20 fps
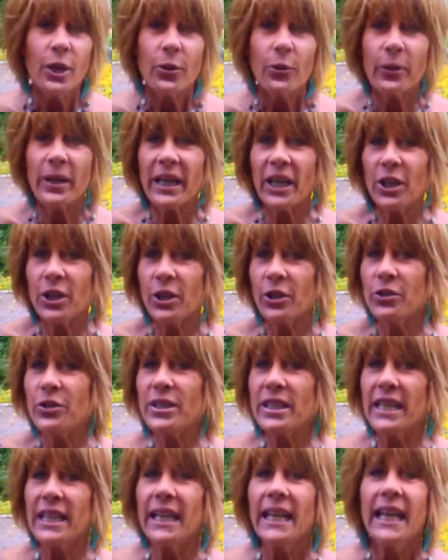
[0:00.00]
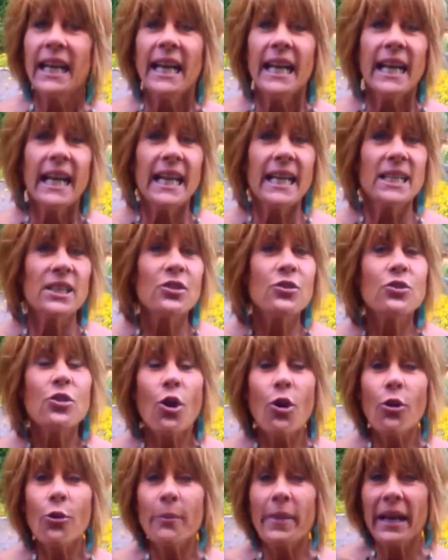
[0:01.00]
We can use it in
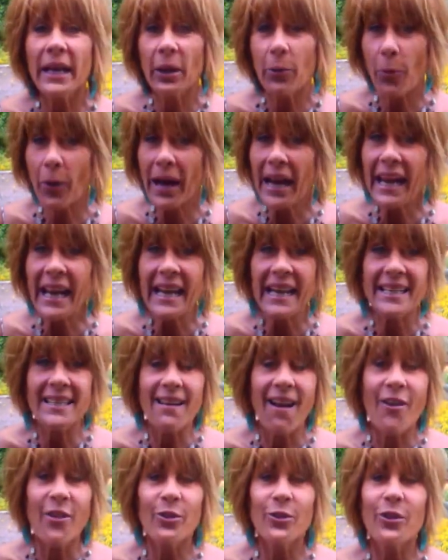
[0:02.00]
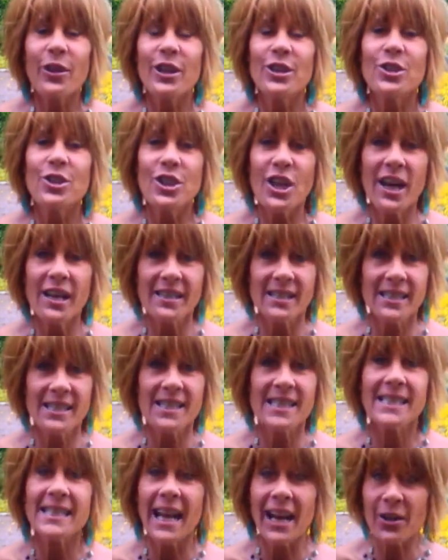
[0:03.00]
so many ways other than just
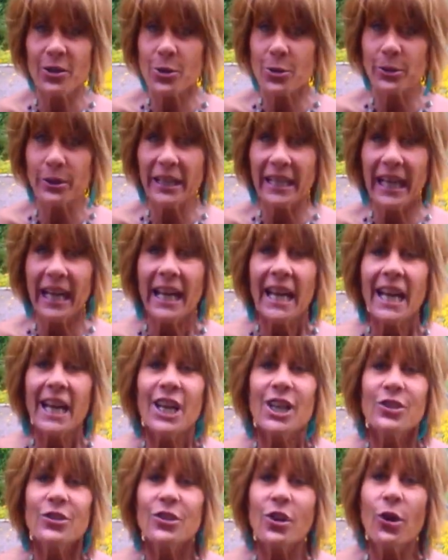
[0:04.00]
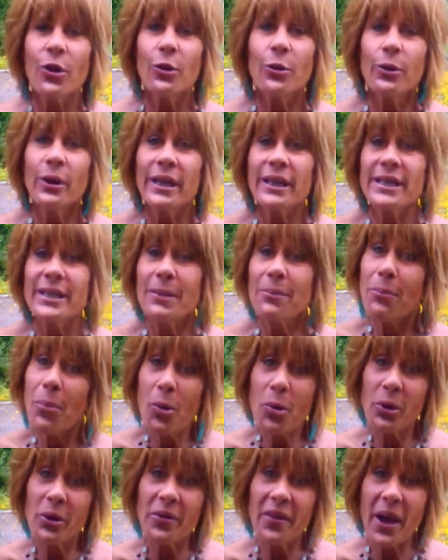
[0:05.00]
sexually. So it's
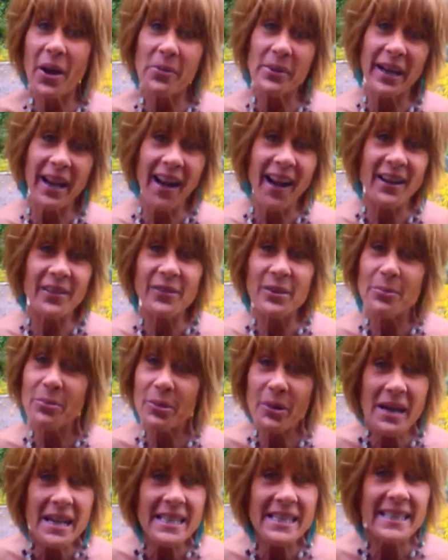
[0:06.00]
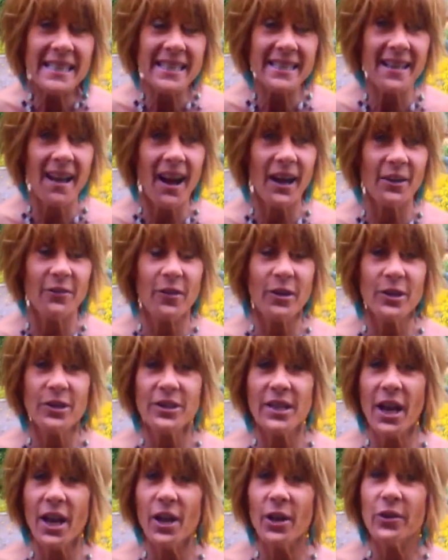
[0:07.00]
important that we kind of embrace this side of
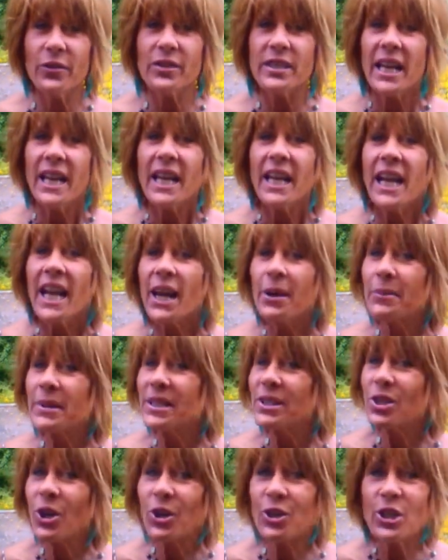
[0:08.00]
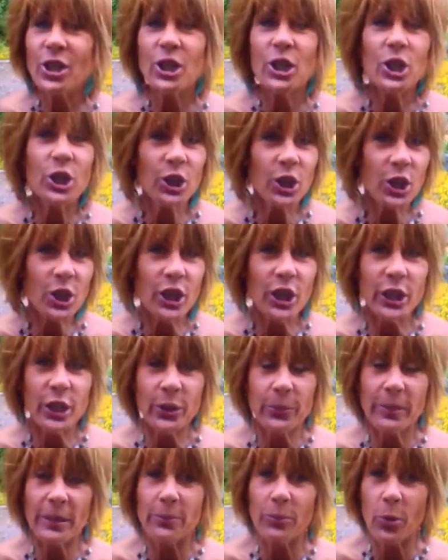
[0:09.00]
ourselves and we start to learn a
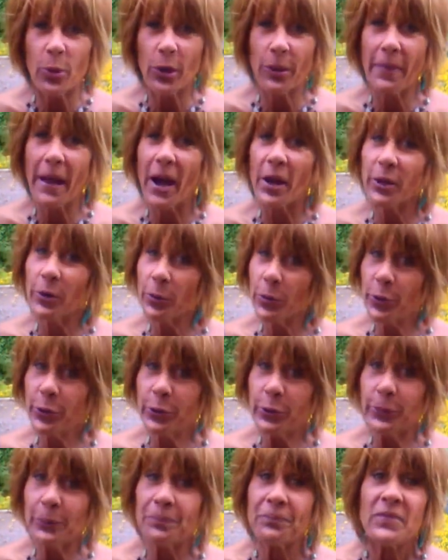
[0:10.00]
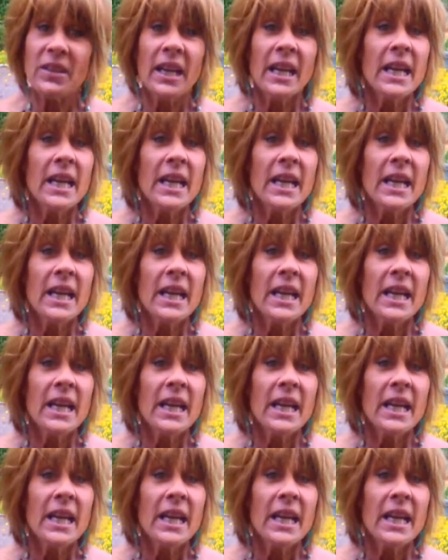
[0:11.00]
little bit more about our womb.